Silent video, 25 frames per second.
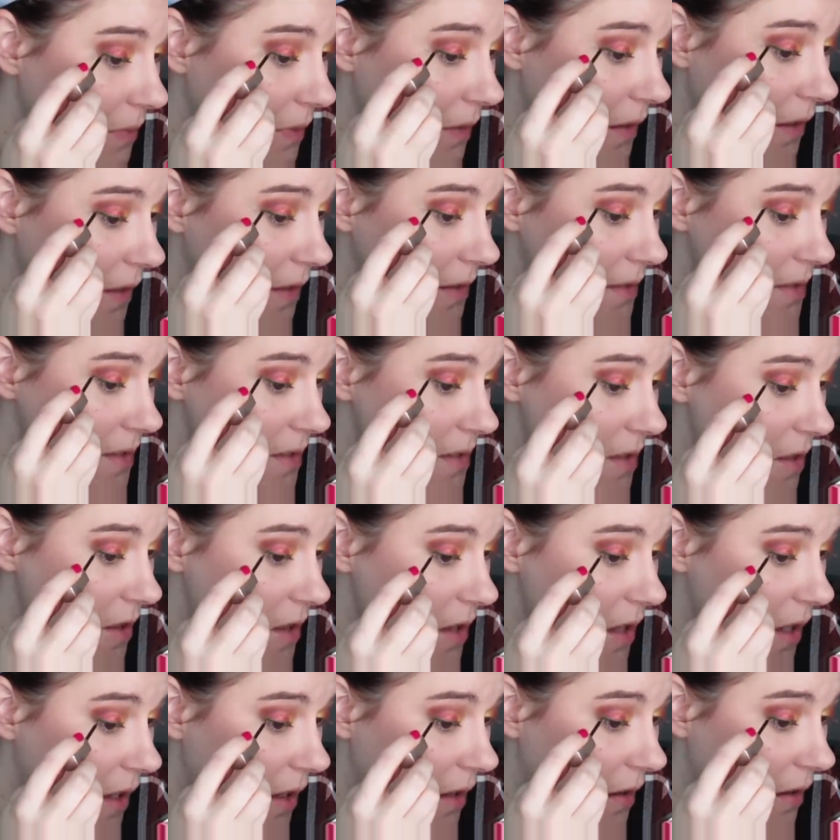Like it's
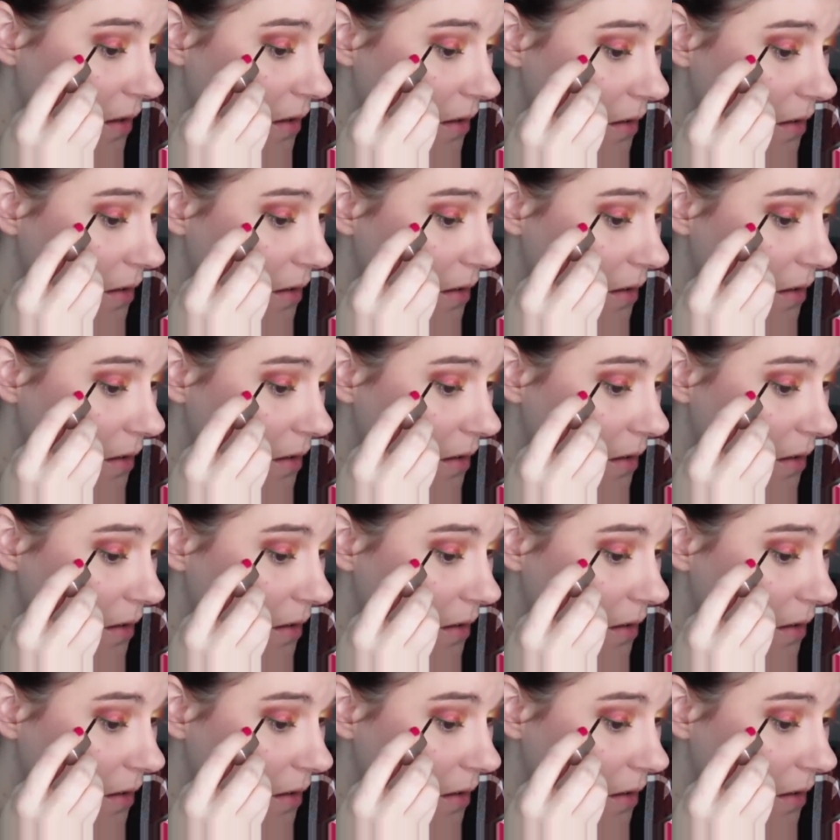thick.